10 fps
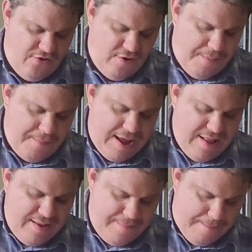
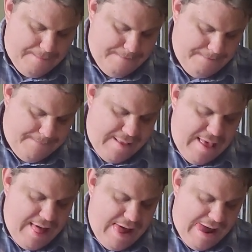Superman
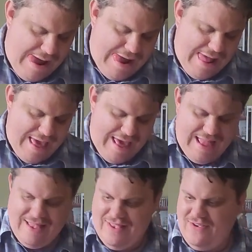
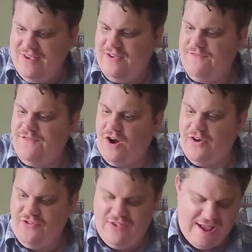and Far
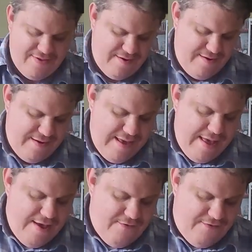Sector.
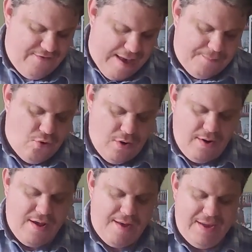We've got more
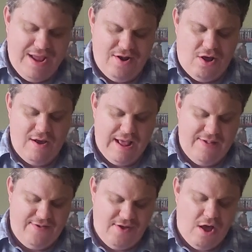coming in
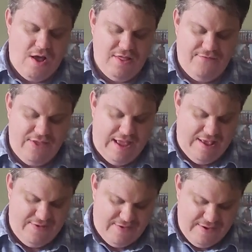August. All of
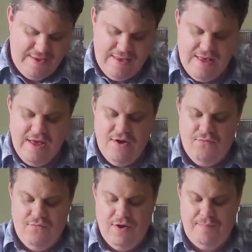these
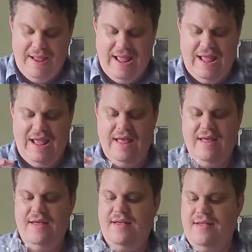will be
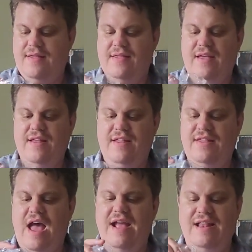
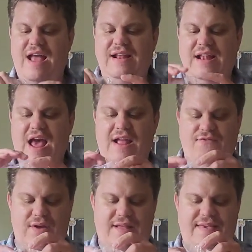
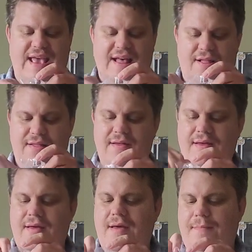$9.99 retail
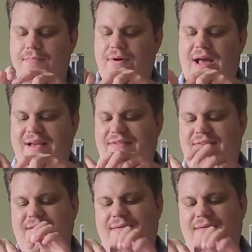price,